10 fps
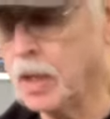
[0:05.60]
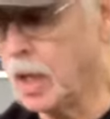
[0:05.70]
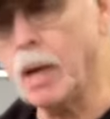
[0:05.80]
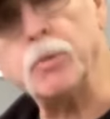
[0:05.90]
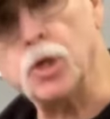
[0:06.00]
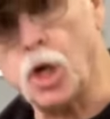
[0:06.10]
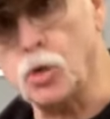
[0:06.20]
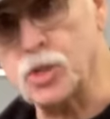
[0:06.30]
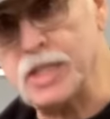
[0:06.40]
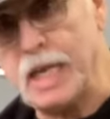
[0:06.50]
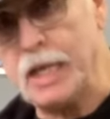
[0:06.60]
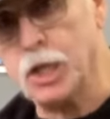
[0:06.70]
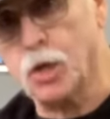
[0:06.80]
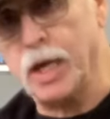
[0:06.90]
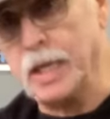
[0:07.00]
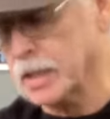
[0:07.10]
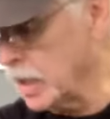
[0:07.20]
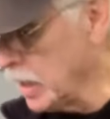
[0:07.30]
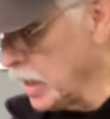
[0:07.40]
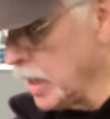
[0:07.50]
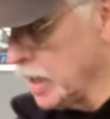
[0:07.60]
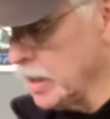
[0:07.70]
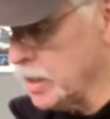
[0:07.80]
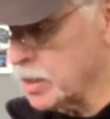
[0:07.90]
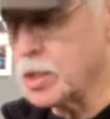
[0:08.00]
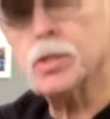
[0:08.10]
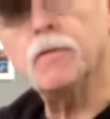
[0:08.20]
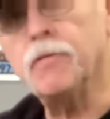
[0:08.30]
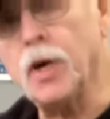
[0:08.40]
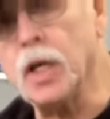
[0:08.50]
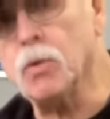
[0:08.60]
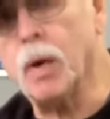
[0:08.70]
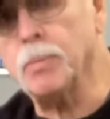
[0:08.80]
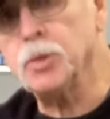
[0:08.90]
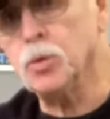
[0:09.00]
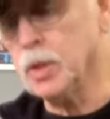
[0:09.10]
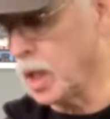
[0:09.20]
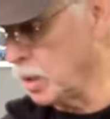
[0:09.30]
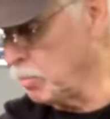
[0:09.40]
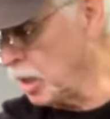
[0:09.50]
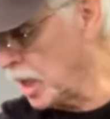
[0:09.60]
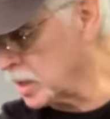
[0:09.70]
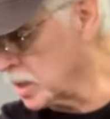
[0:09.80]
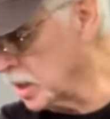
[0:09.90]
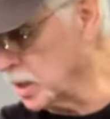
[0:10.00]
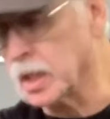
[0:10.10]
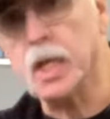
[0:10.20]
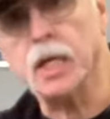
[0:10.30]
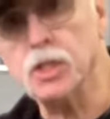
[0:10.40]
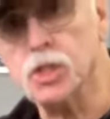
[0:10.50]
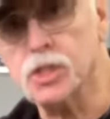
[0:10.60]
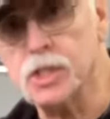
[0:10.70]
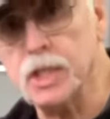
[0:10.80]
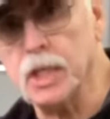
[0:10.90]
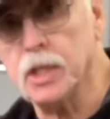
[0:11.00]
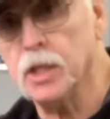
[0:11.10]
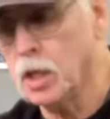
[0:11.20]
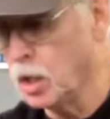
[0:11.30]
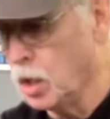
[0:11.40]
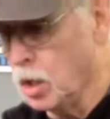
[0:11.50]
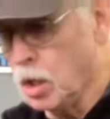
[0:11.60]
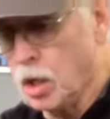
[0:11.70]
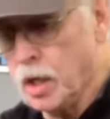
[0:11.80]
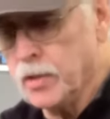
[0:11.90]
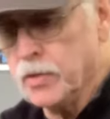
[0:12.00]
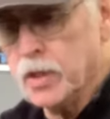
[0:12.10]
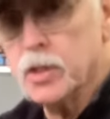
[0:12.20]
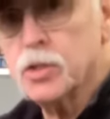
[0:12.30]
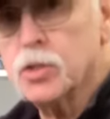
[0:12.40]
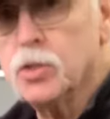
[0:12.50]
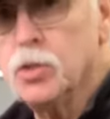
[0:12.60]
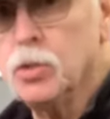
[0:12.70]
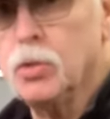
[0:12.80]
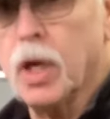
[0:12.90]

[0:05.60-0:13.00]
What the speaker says: I'm your host, Dana Grant, and this is a follow-up to an unboxing that I just did on this new